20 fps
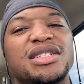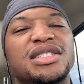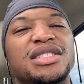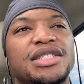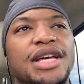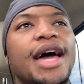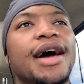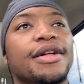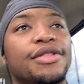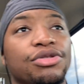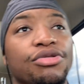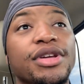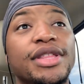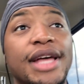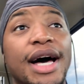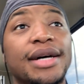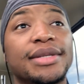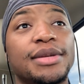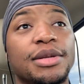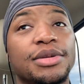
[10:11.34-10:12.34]
Yeah,
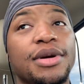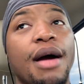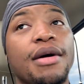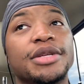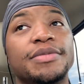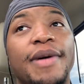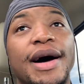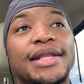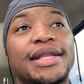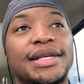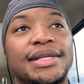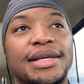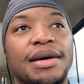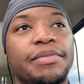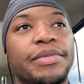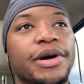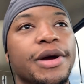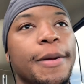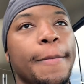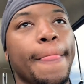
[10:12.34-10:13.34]
3,000 subscribers by
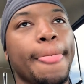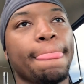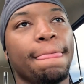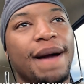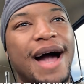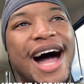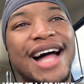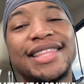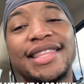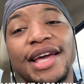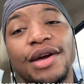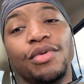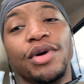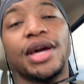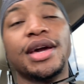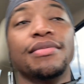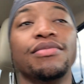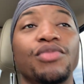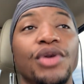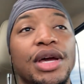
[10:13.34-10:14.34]
December. I think we
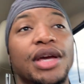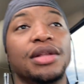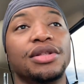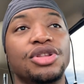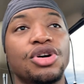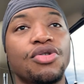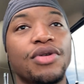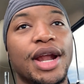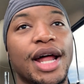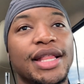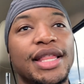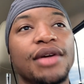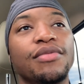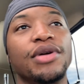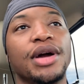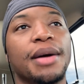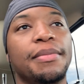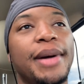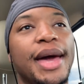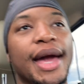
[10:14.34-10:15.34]
can do it. I think
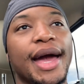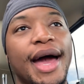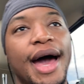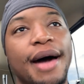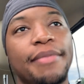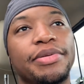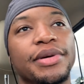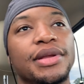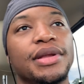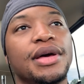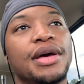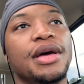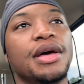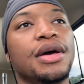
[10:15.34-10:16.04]
we can make it happen.